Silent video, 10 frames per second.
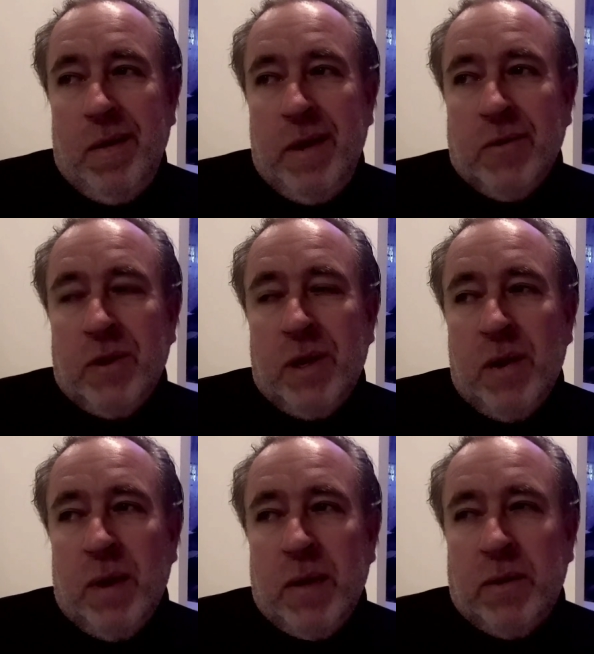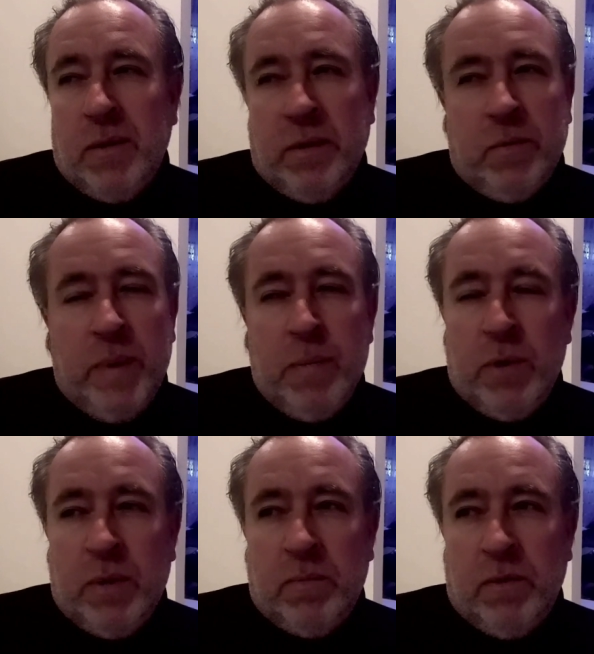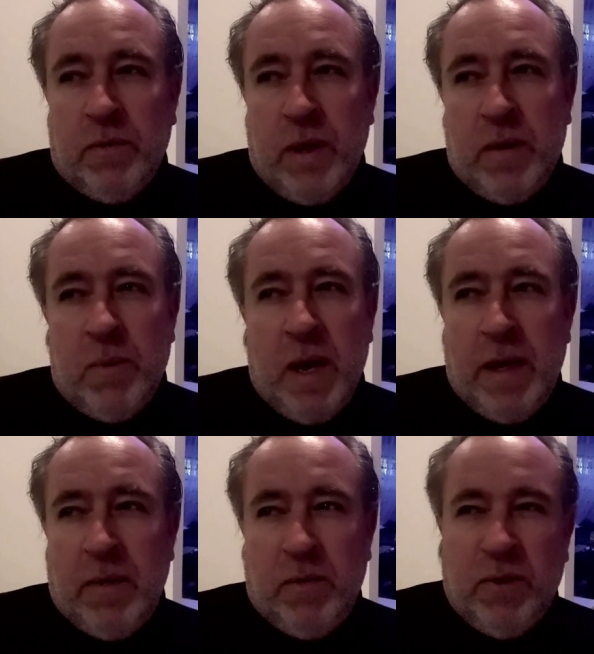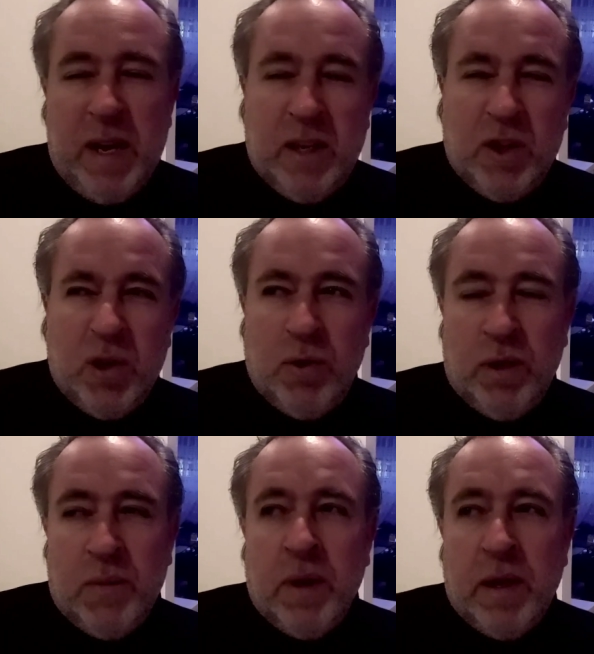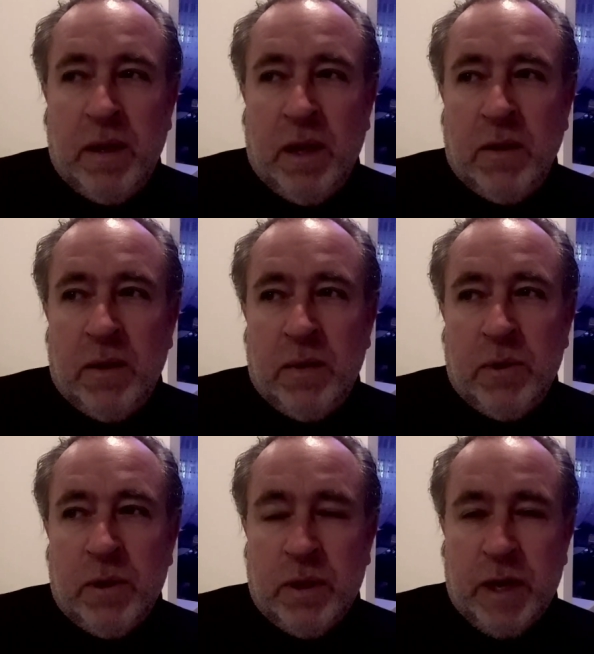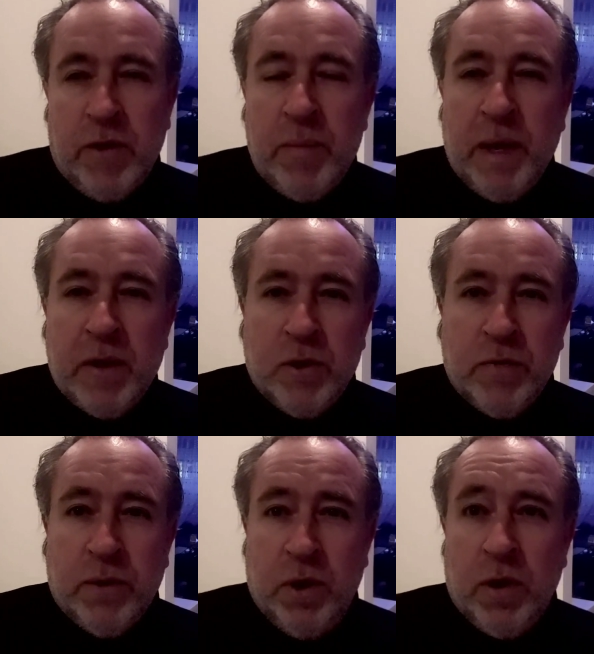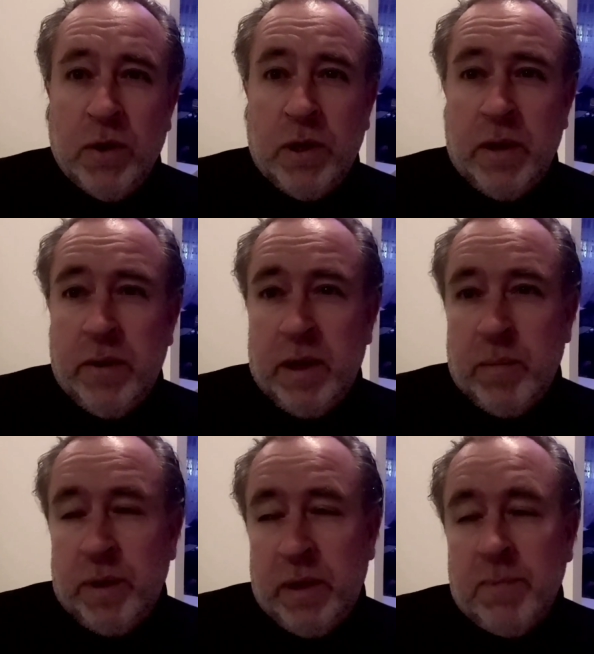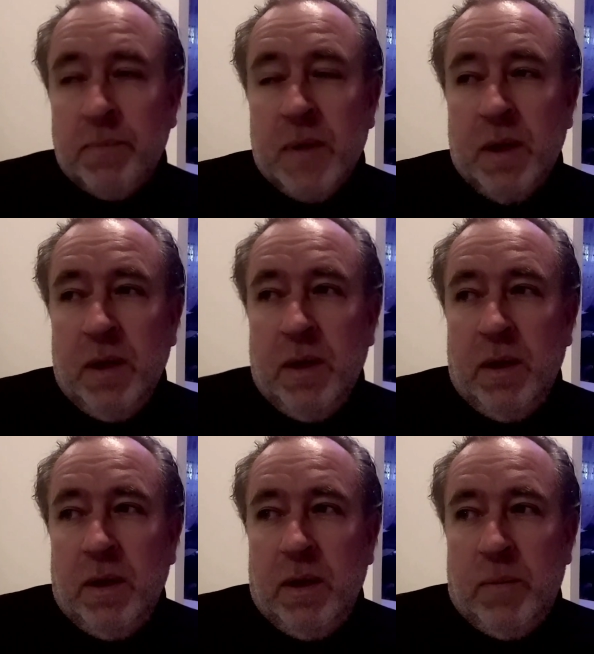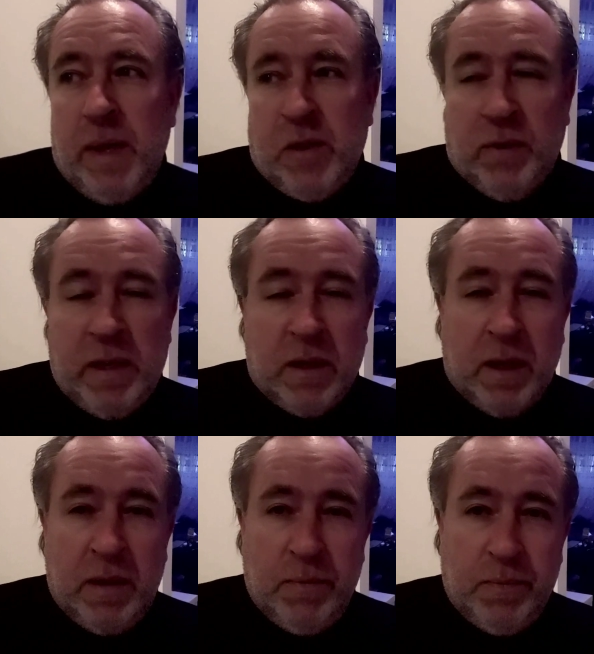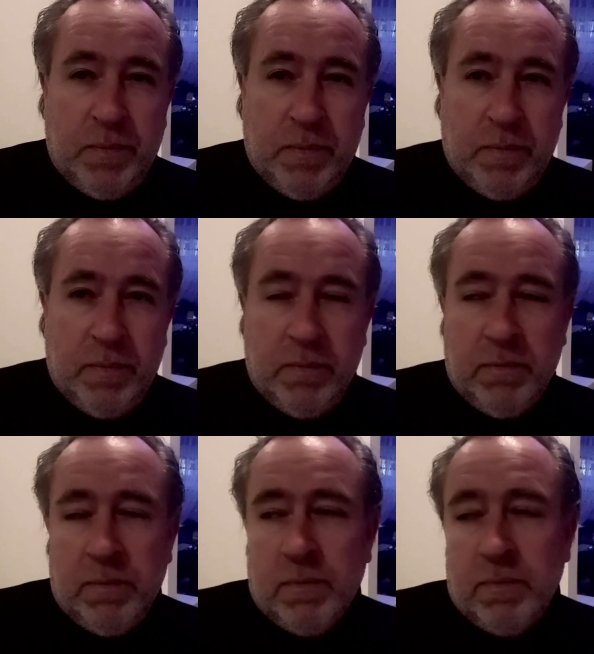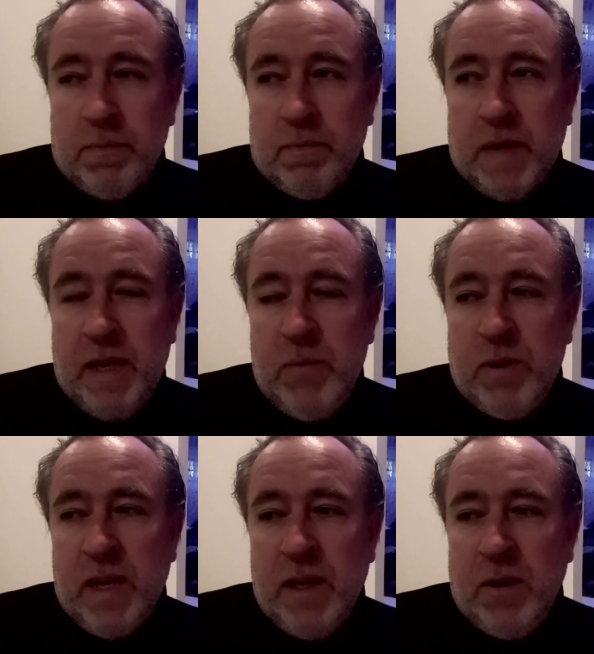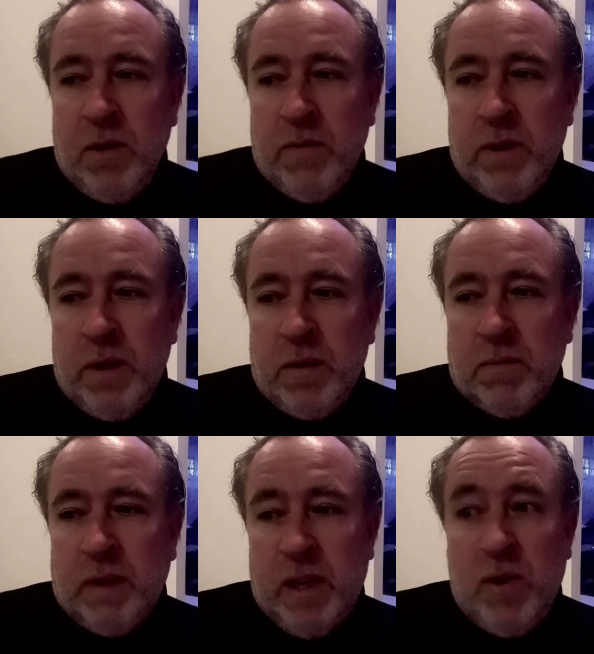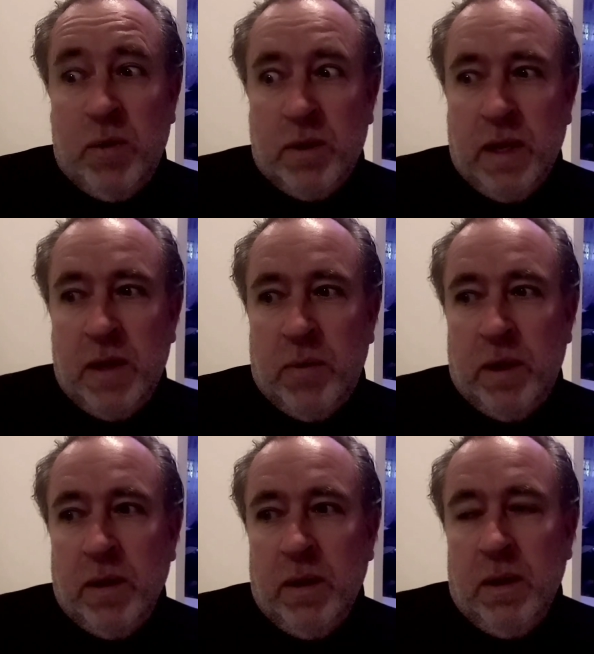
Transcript: years ago, I remember a friend of mine, associate of mine in London, it was a security manager for a large security company, mixed race guy. And he was saying I knew this anyway,